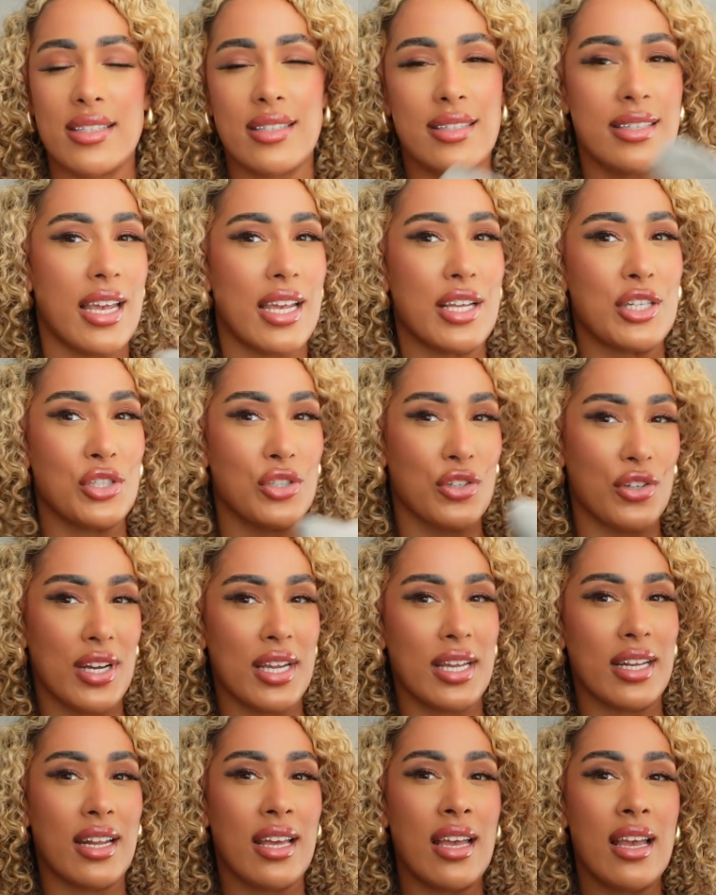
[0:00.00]
sage
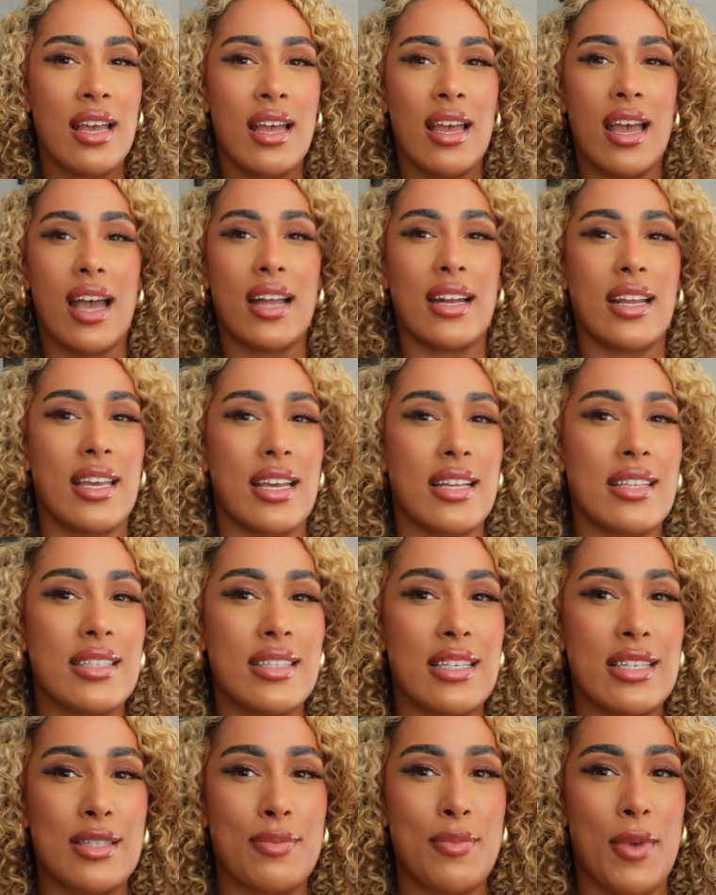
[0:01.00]
green, and against
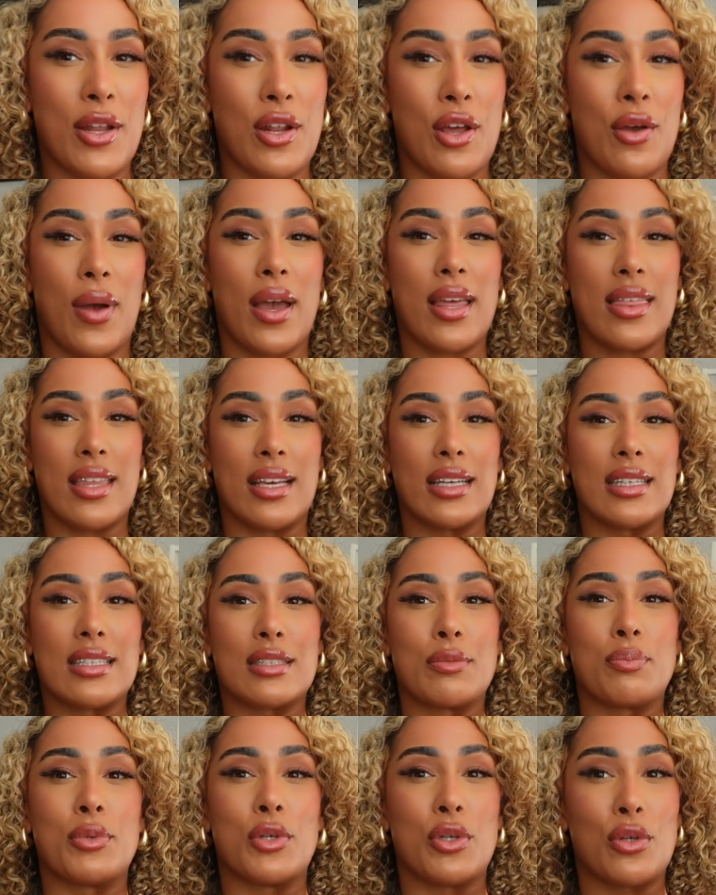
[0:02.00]
this meadow I think
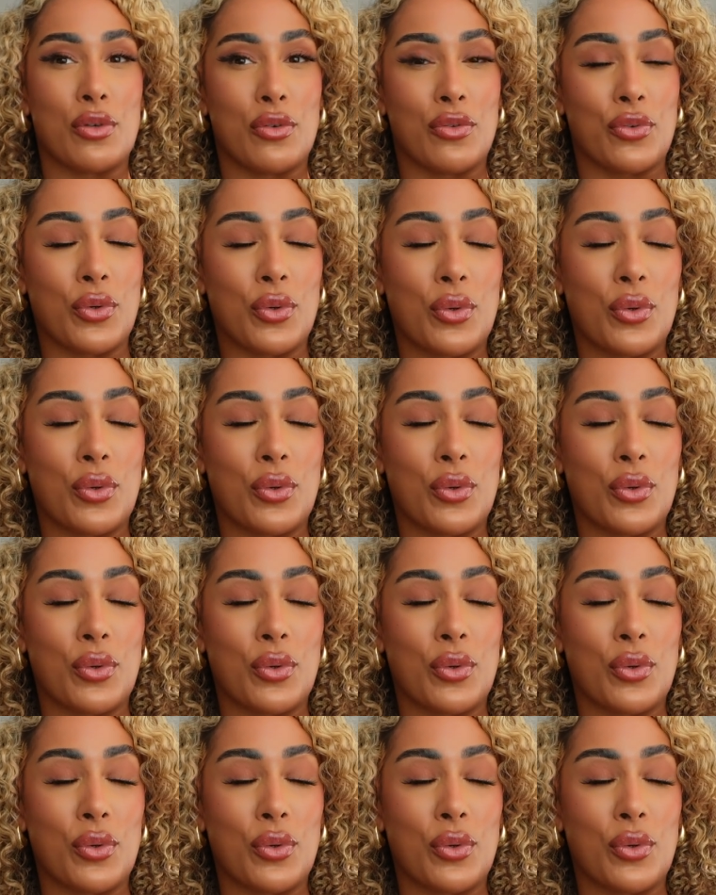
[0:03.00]
is beautiful.